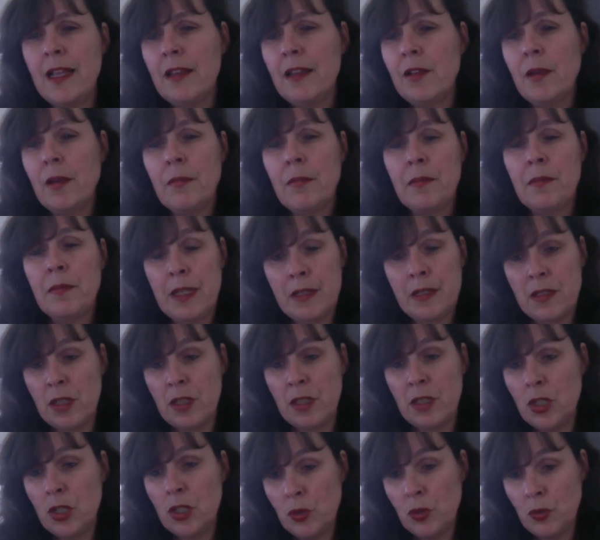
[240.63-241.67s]
It's a
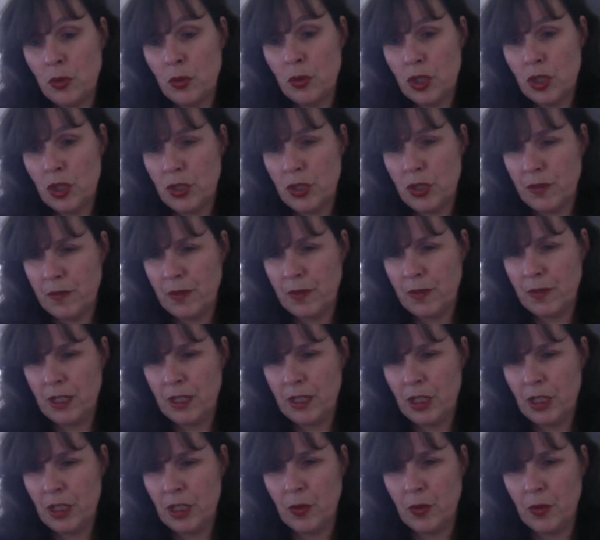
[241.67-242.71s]
huge
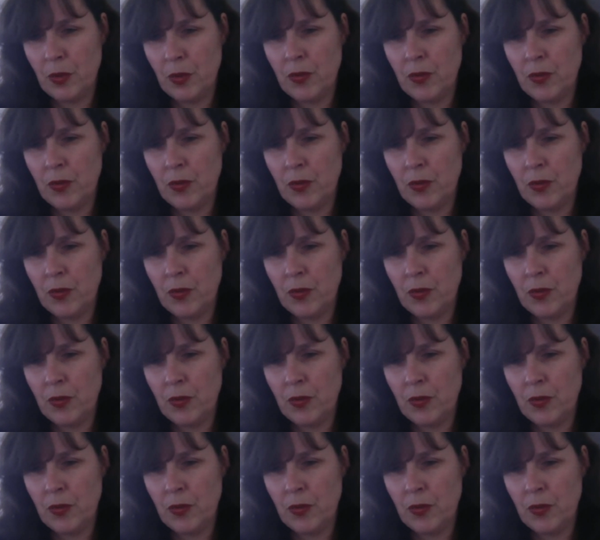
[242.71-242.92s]
issue.